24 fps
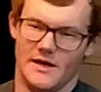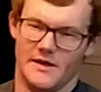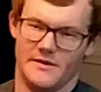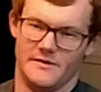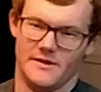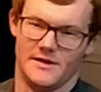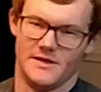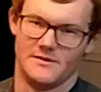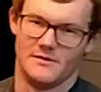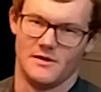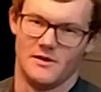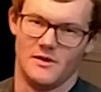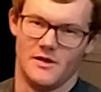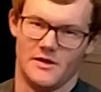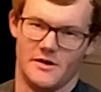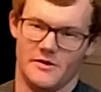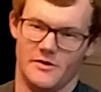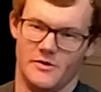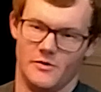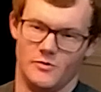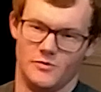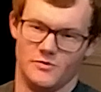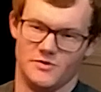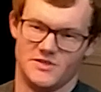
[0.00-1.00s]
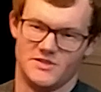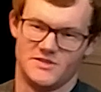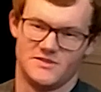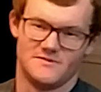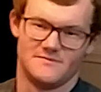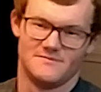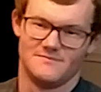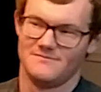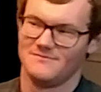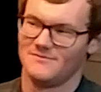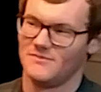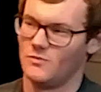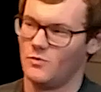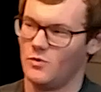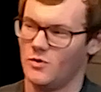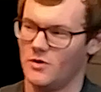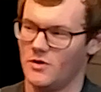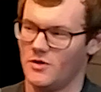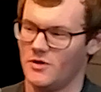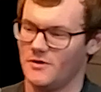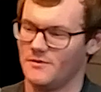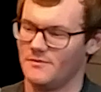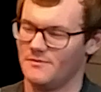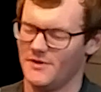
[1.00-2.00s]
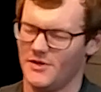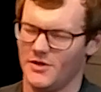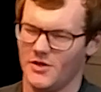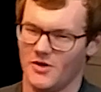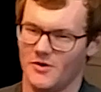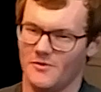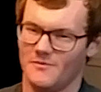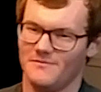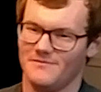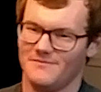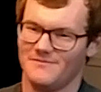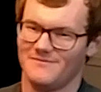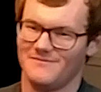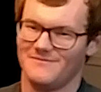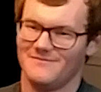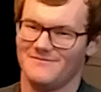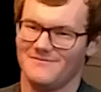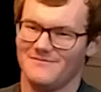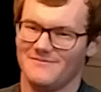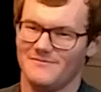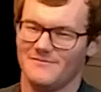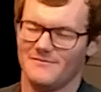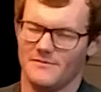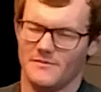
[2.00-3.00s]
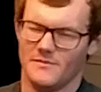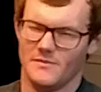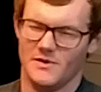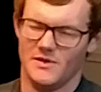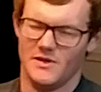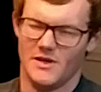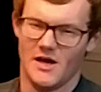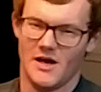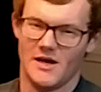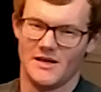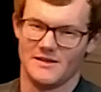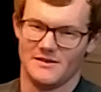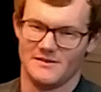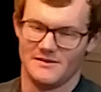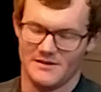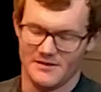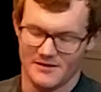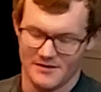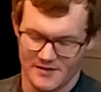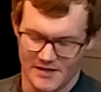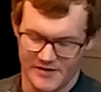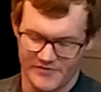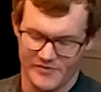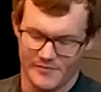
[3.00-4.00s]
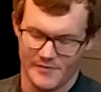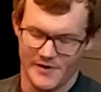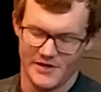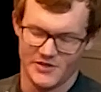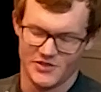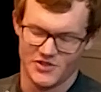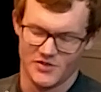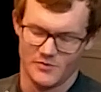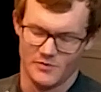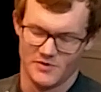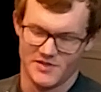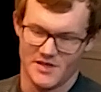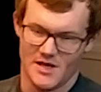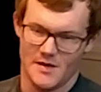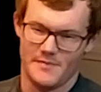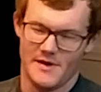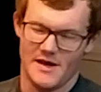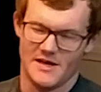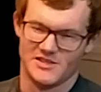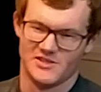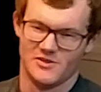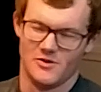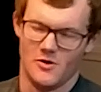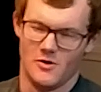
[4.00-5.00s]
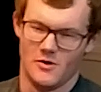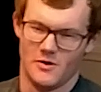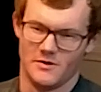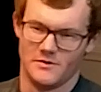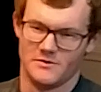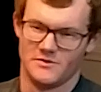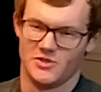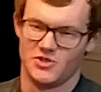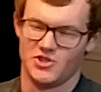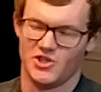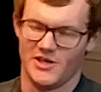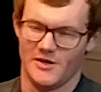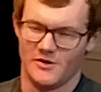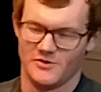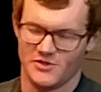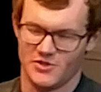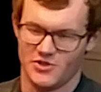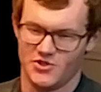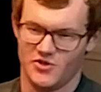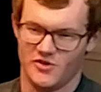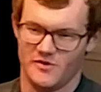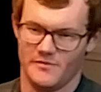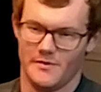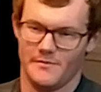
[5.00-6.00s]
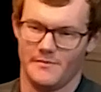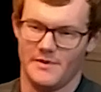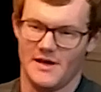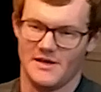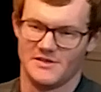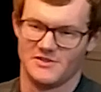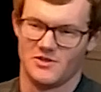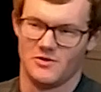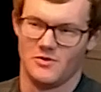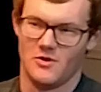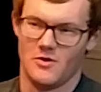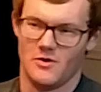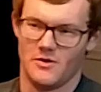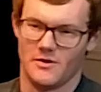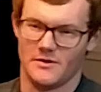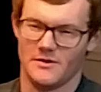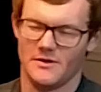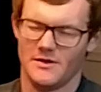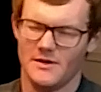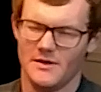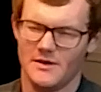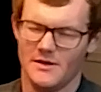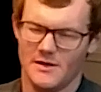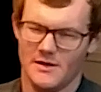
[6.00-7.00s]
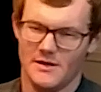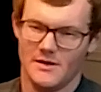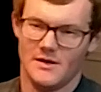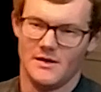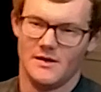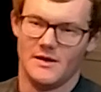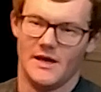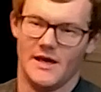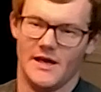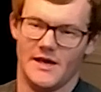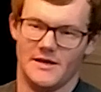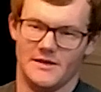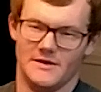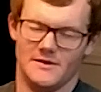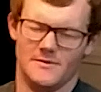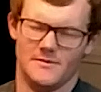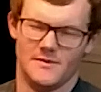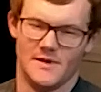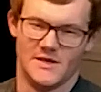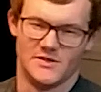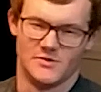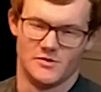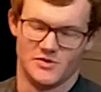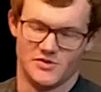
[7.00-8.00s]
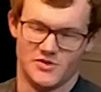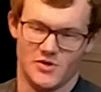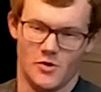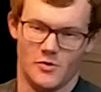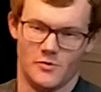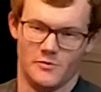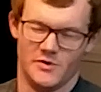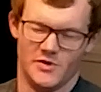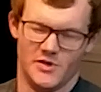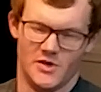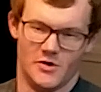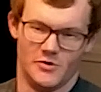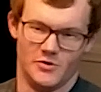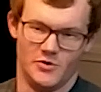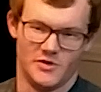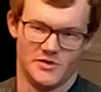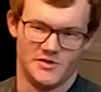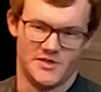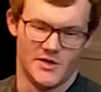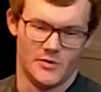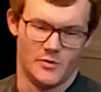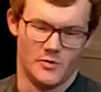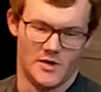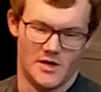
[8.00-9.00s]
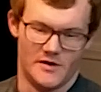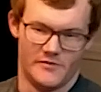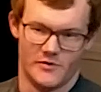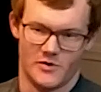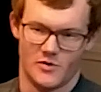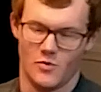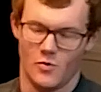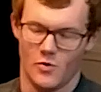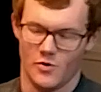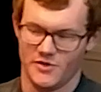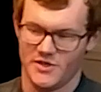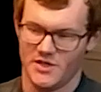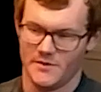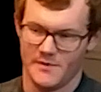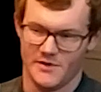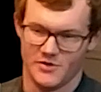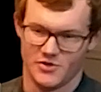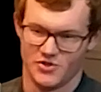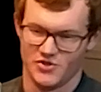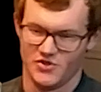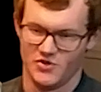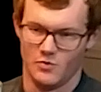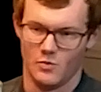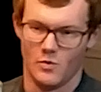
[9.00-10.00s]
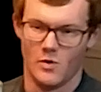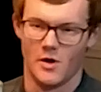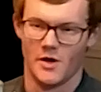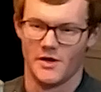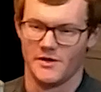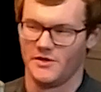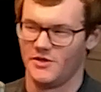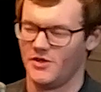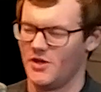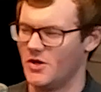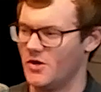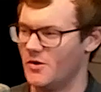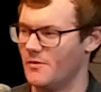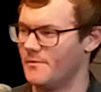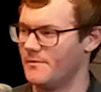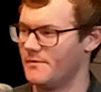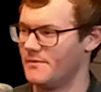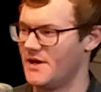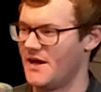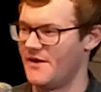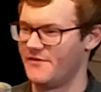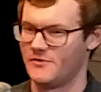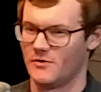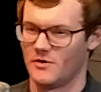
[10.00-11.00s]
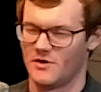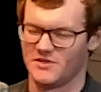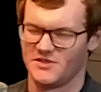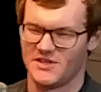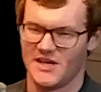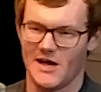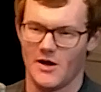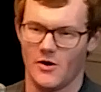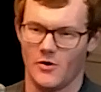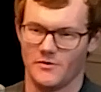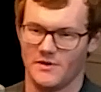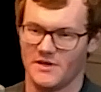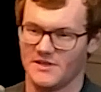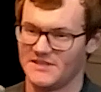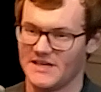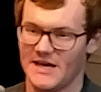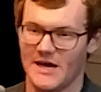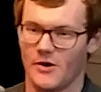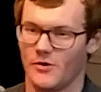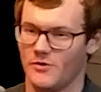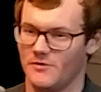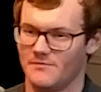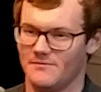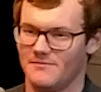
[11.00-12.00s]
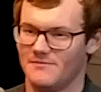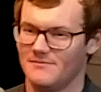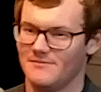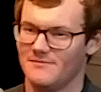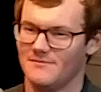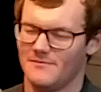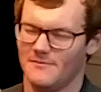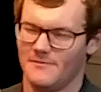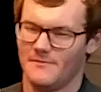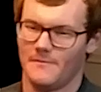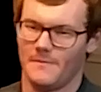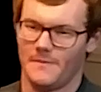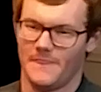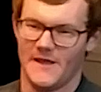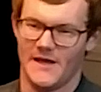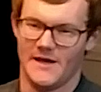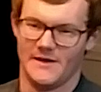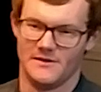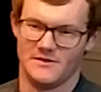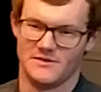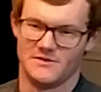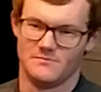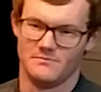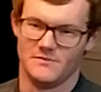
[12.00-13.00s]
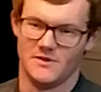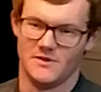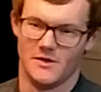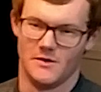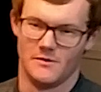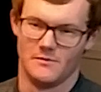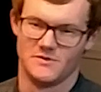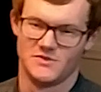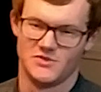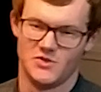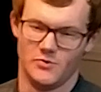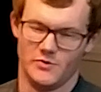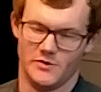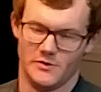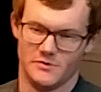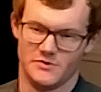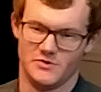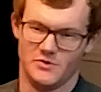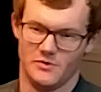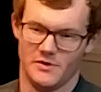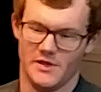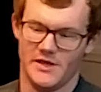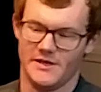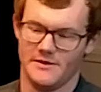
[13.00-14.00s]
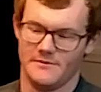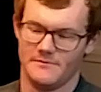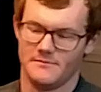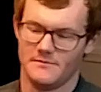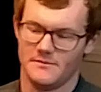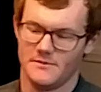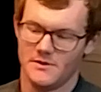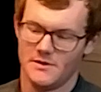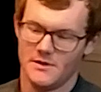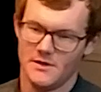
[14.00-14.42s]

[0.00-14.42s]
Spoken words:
And that a lot of those were, not, the information was not passed along the channels it should have been passed along. And as a result, you can take whatever quarantine measures you want, after it's out, it's out. And, it's too little too late.